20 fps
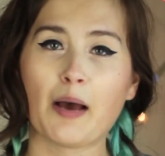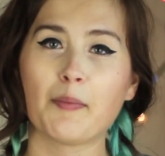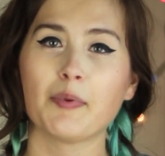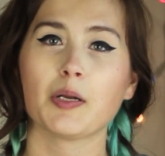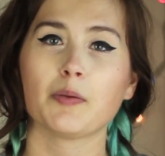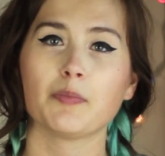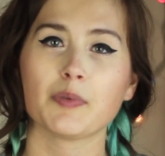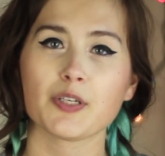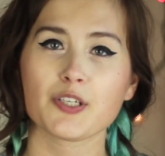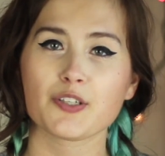And I'm
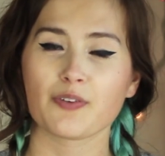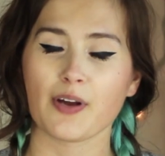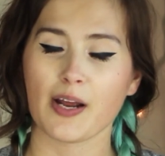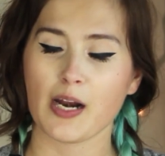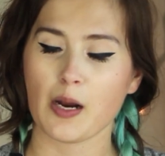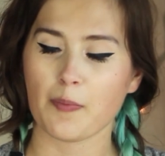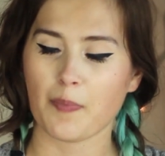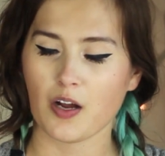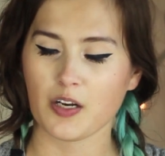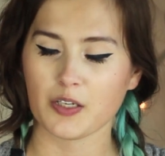gonna be straight
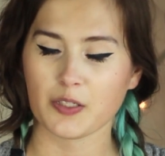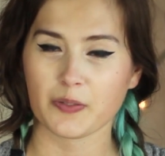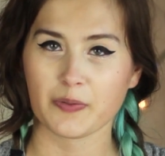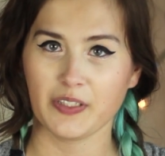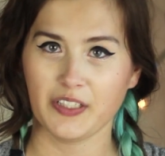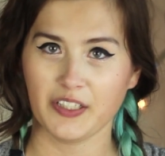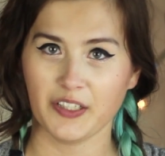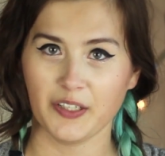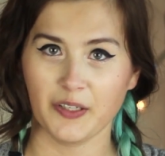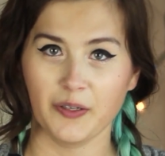up honest
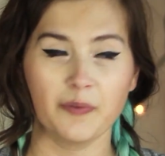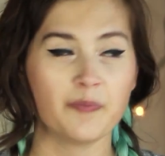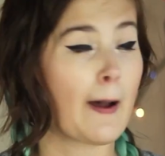with you.